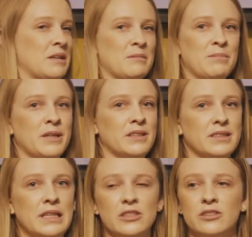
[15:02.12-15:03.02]
Because
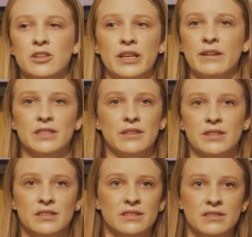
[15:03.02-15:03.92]
they just don't have
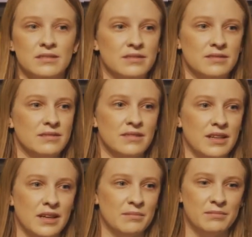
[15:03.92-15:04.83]
diverse
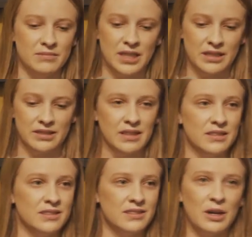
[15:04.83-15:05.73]
data
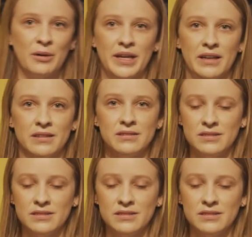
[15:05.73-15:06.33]
sets going in.